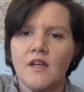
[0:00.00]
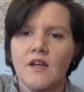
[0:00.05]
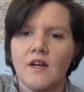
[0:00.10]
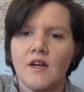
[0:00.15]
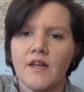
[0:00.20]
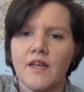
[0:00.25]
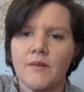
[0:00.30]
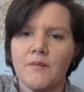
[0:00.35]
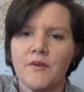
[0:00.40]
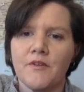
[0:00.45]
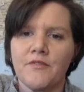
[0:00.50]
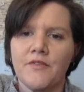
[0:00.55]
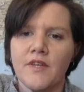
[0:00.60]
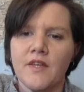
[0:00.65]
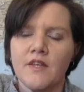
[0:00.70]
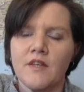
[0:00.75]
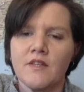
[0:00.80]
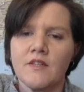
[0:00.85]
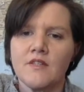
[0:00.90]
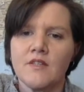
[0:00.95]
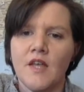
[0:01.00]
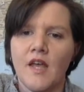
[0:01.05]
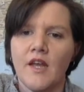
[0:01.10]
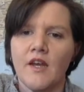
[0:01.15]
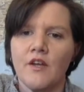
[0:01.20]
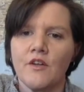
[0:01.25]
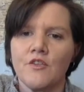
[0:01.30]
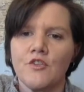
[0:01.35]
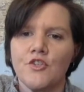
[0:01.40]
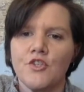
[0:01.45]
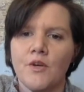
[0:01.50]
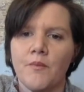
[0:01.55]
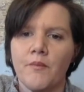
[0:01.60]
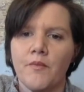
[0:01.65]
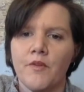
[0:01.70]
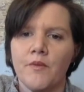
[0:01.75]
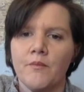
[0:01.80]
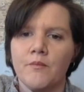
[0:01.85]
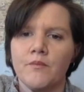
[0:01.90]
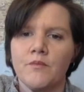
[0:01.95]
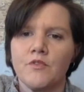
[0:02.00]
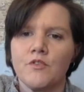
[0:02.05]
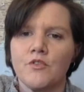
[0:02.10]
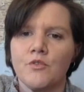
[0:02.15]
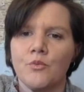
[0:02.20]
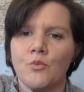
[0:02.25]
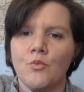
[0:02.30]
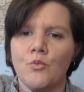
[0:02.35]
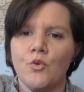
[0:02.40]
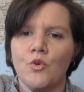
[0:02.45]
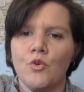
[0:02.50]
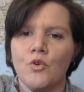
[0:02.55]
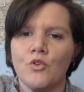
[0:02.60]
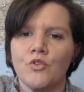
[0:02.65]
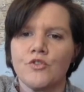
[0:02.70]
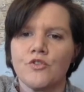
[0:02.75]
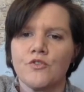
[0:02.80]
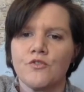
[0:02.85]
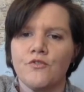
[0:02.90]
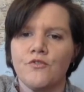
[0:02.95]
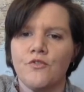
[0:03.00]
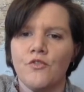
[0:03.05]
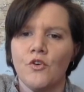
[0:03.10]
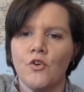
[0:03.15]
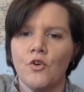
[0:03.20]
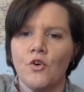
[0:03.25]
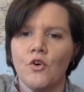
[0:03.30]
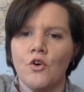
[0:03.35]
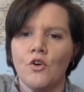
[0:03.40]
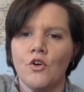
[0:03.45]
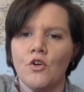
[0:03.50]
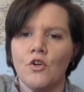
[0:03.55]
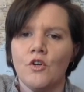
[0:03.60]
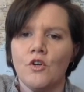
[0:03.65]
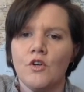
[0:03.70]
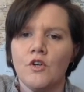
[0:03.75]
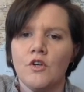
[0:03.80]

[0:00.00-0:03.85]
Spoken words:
I'll get my fingers and I'll jump them towards the floor